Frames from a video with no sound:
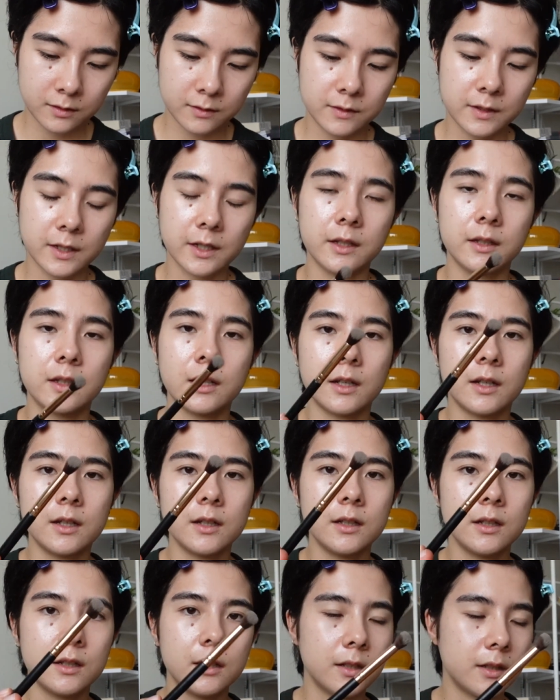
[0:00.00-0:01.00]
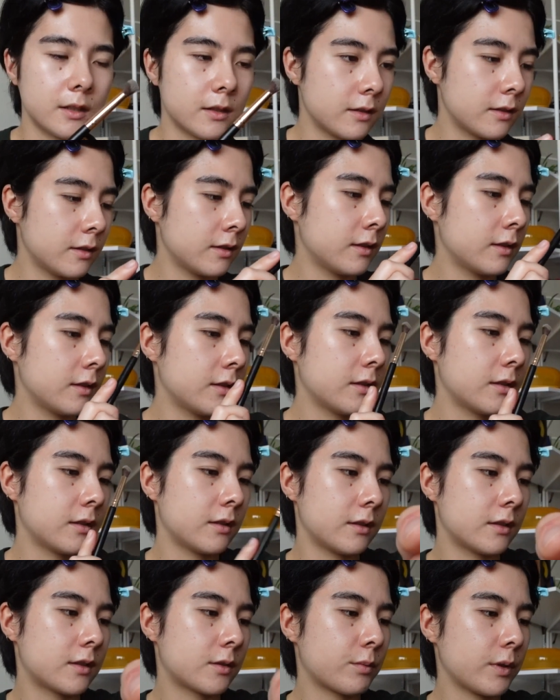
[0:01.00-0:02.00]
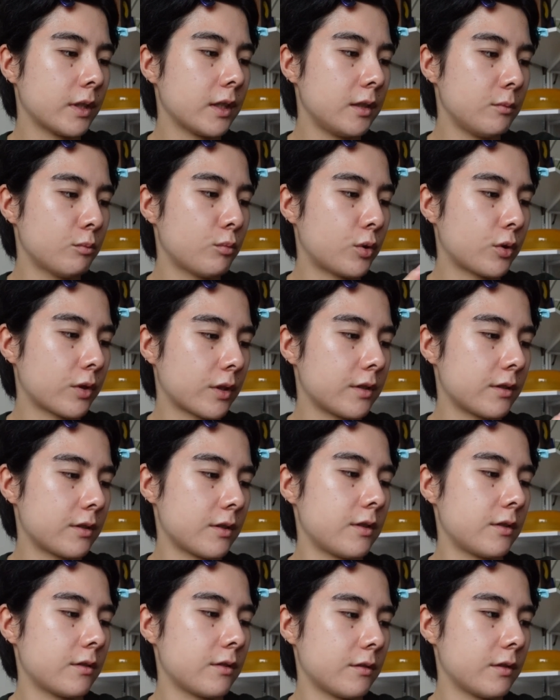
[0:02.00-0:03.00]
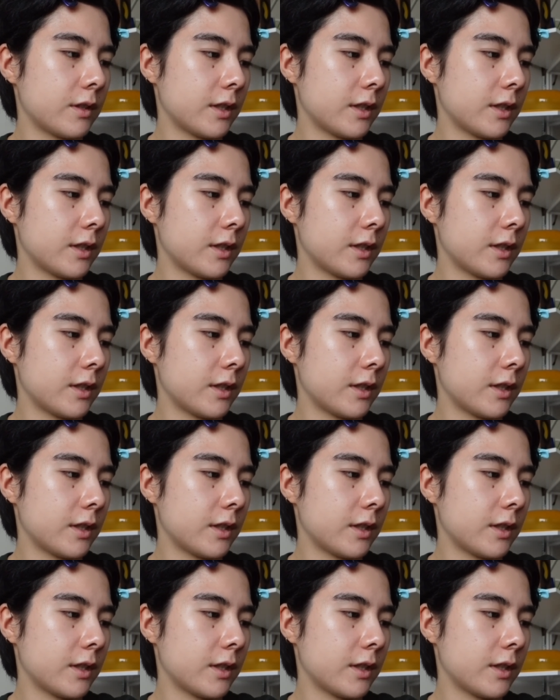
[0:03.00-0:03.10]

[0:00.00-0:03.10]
Take that in. It's really important to, you know,